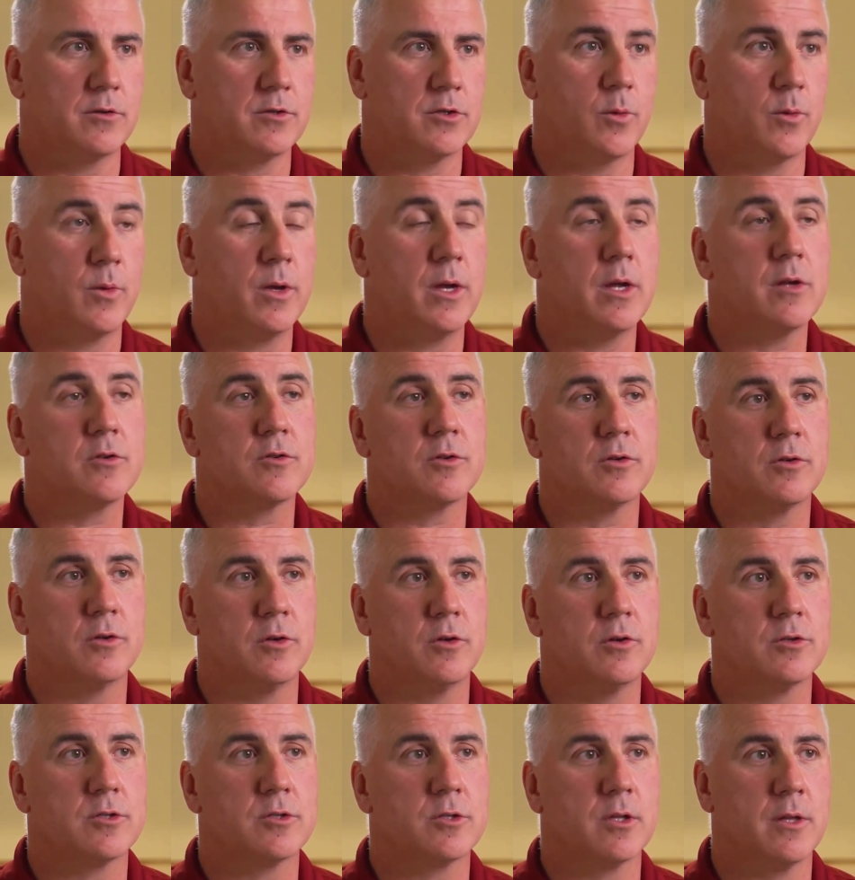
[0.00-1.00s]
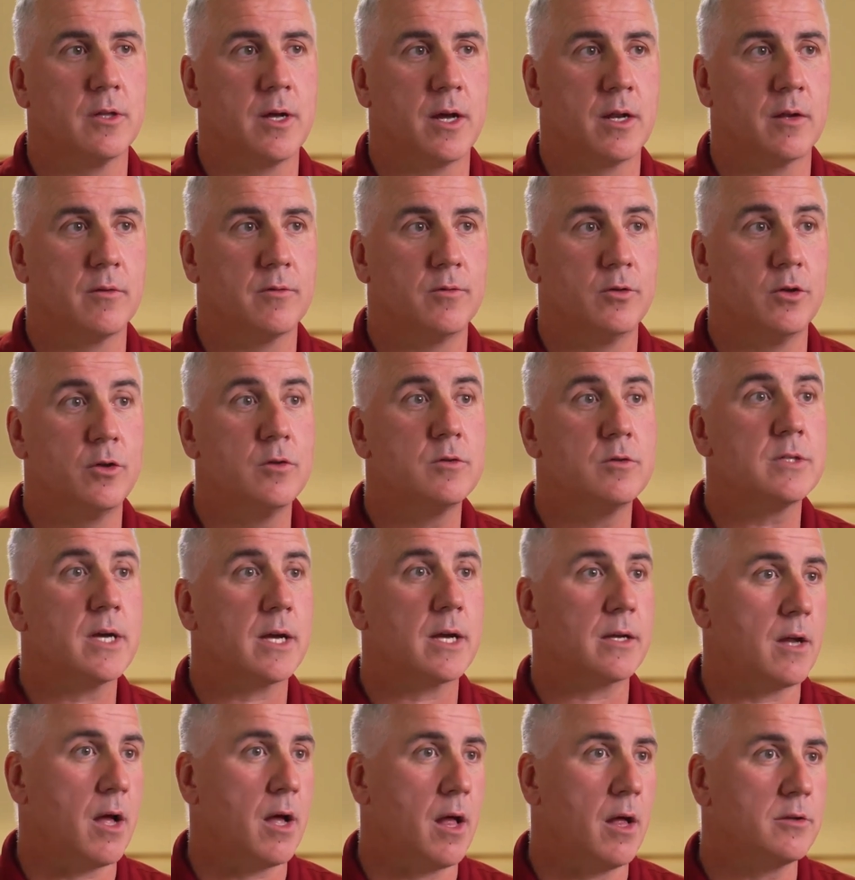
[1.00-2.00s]
So we introduced a lot of new
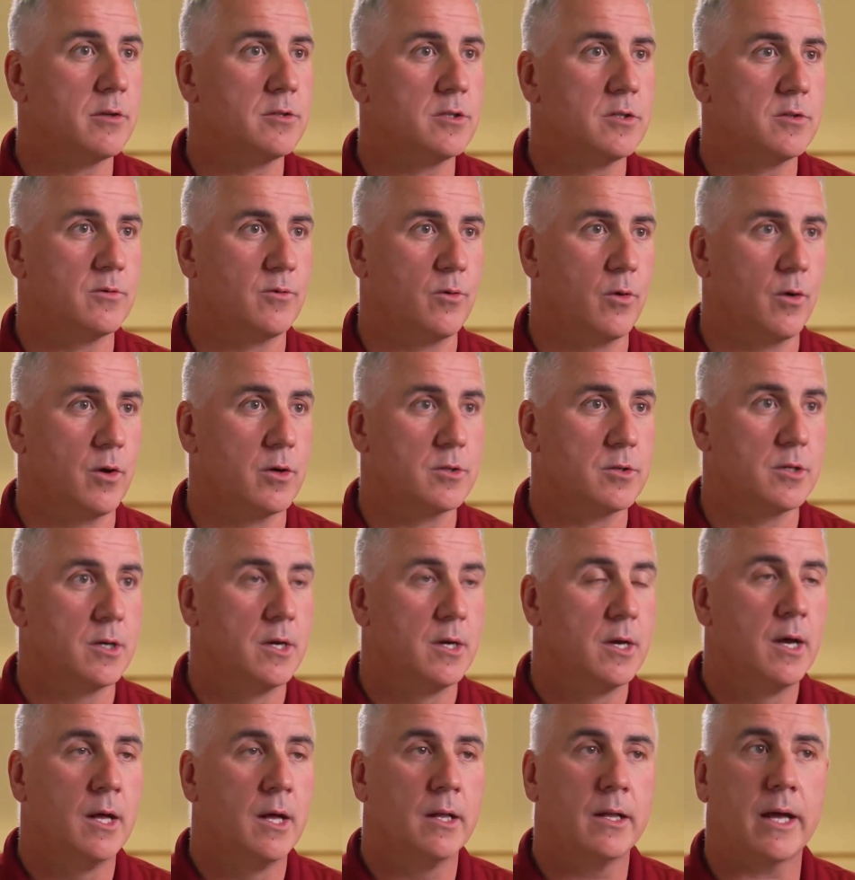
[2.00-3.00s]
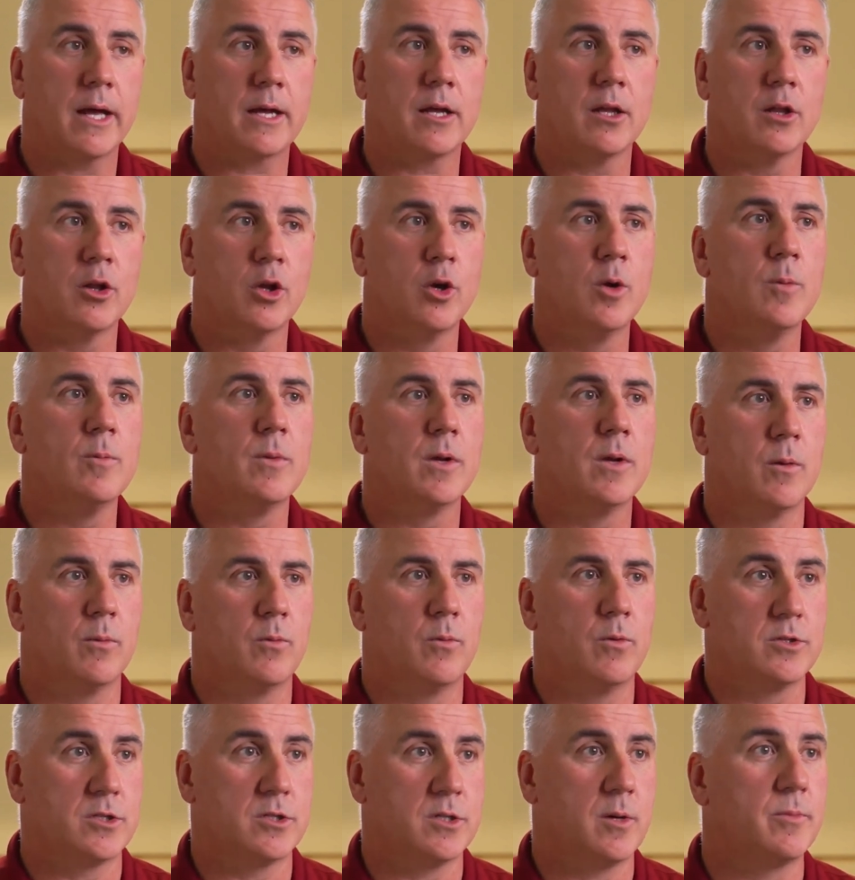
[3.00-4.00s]
technologies for us, like aluminum
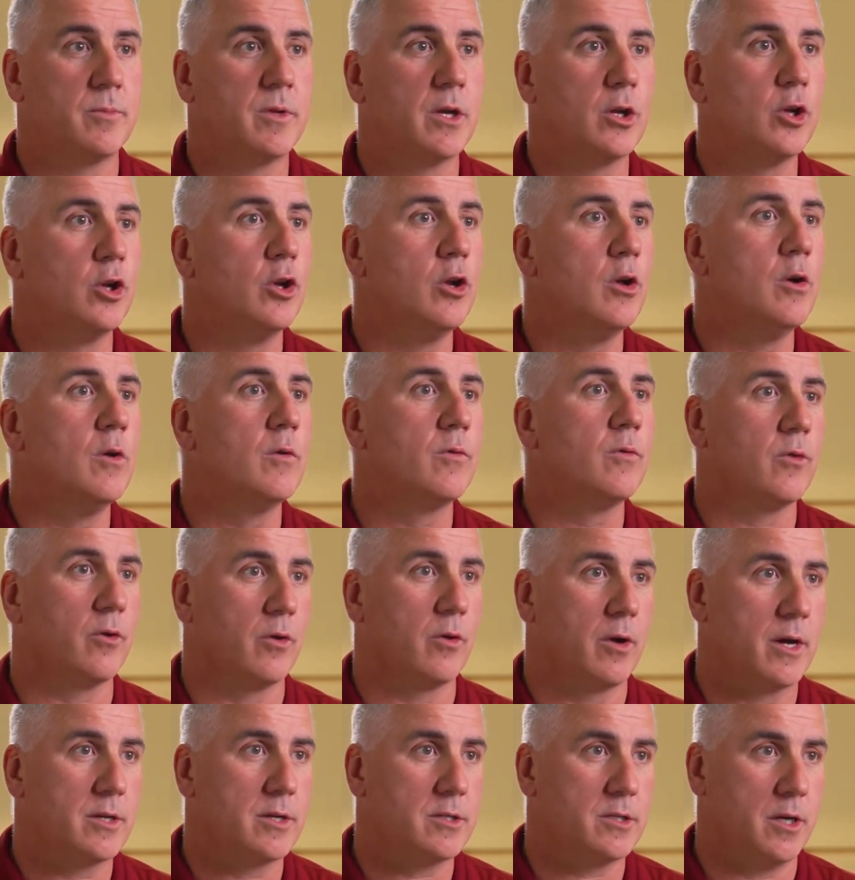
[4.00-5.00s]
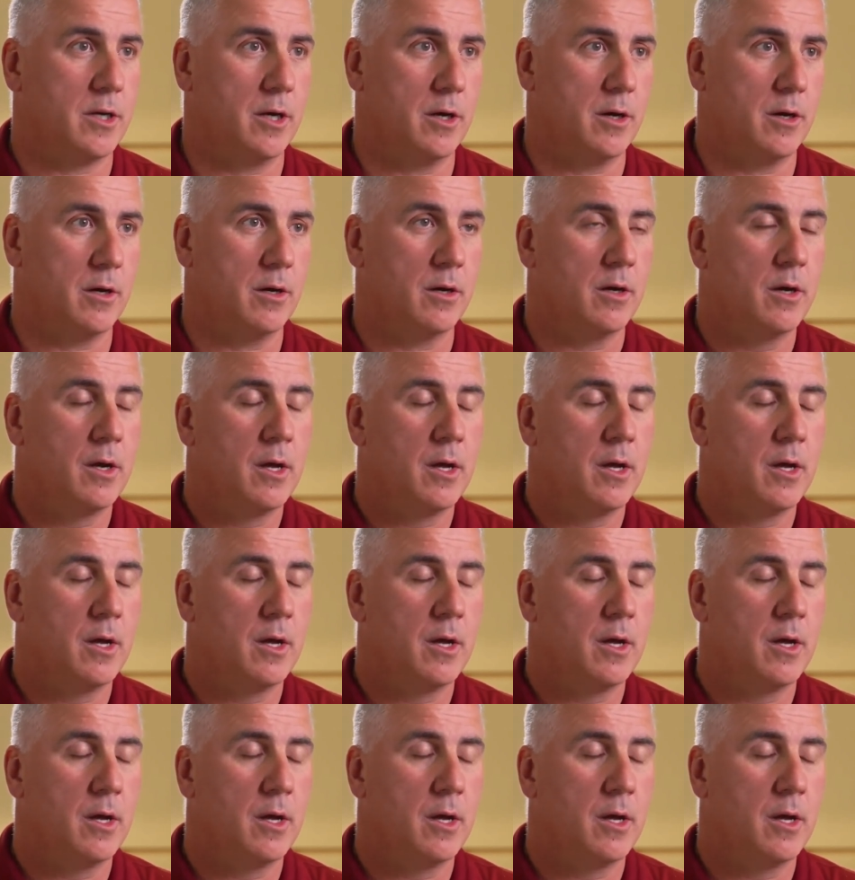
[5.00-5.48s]
was something new for us here.